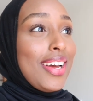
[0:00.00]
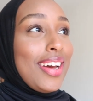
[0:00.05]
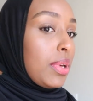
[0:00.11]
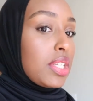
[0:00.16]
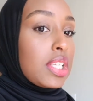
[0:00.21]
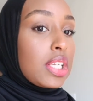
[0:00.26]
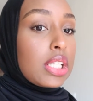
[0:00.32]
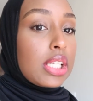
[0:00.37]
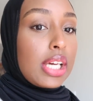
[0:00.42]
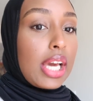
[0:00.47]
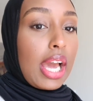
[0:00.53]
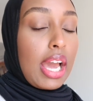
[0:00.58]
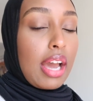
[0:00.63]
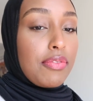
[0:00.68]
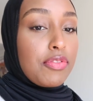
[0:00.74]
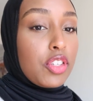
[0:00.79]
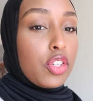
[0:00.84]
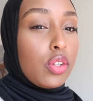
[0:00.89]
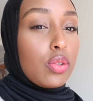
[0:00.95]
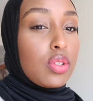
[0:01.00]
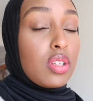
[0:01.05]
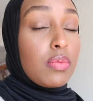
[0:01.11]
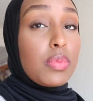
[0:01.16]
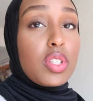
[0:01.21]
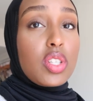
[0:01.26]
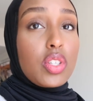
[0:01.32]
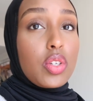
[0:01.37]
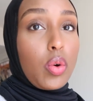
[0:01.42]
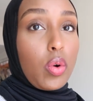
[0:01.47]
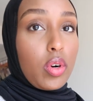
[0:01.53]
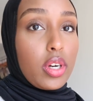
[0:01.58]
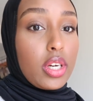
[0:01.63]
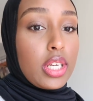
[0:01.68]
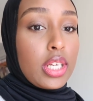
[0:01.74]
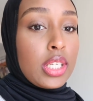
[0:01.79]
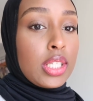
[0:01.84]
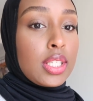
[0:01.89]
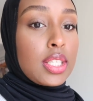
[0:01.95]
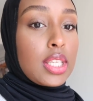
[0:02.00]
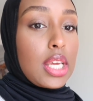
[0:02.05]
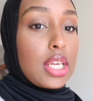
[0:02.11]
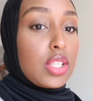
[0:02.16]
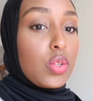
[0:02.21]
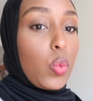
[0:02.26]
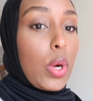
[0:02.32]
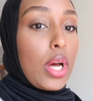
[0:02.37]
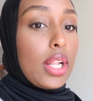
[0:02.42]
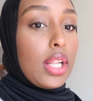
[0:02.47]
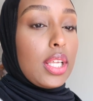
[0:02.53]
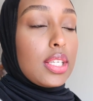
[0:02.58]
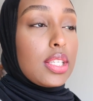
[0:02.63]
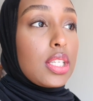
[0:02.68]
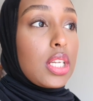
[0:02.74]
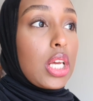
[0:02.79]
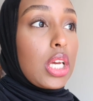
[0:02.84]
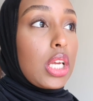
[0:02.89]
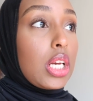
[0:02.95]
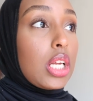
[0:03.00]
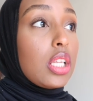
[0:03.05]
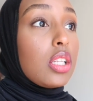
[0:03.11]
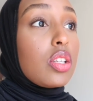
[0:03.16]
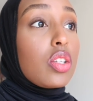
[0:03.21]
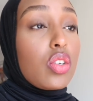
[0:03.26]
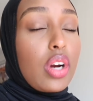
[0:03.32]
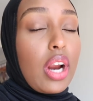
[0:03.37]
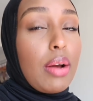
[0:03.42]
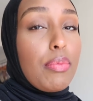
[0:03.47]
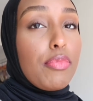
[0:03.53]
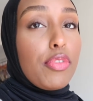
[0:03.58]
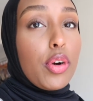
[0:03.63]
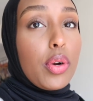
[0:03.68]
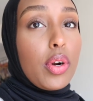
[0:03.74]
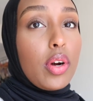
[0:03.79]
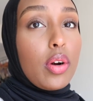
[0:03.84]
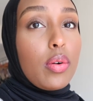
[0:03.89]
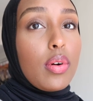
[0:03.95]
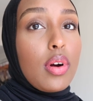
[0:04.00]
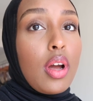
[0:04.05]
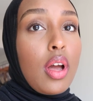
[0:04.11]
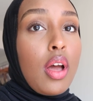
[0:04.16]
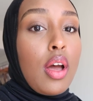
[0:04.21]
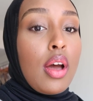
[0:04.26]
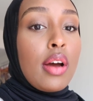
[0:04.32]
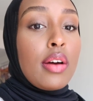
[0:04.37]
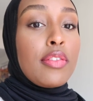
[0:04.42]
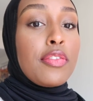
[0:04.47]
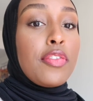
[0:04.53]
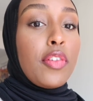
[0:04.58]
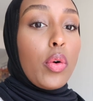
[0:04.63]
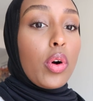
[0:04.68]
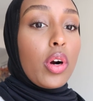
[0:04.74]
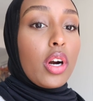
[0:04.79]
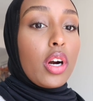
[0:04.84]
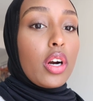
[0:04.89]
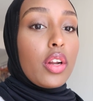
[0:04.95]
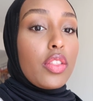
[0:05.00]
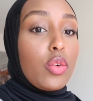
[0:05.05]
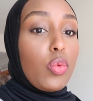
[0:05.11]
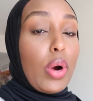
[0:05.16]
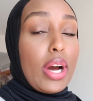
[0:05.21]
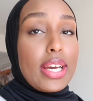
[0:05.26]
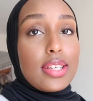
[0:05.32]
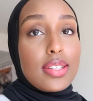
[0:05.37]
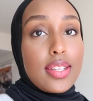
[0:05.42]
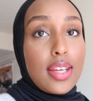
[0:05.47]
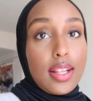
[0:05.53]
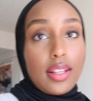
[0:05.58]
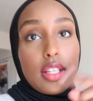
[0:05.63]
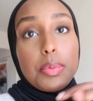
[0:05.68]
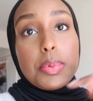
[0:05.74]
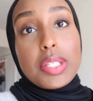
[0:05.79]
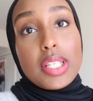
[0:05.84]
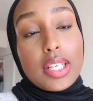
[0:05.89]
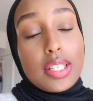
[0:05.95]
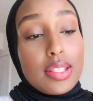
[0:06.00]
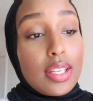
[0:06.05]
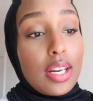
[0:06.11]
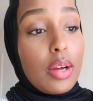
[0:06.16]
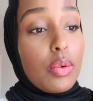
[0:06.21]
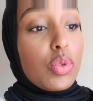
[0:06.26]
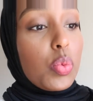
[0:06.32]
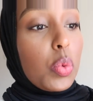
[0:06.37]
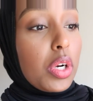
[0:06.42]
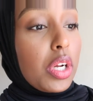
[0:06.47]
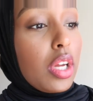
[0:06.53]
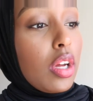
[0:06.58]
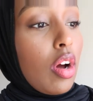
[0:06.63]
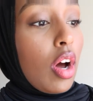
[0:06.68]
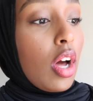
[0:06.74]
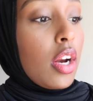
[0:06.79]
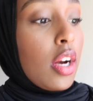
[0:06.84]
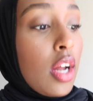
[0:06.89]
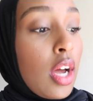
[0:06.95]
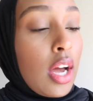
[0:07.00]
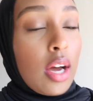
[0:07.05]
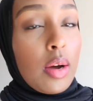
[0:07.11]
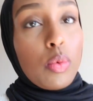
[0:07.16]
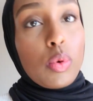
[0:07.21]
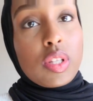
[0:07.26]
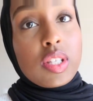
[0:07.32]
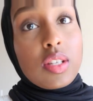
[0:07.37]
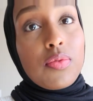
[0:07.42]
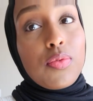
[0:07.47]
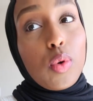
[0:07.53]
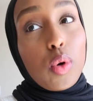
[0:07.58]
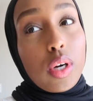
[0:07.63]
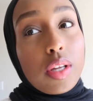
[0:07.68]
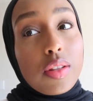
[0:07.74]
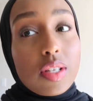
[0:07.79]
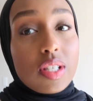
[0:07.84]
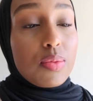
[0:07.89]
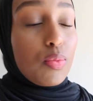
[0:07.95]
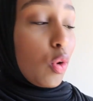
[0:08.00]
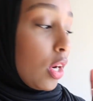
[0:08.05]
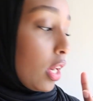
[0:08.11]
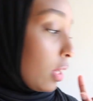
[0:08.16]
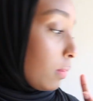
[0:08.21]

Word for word: Basically, I have to do some stories as well as take an Instagram photo for the YSL lipsticks that I was working on with Sephora this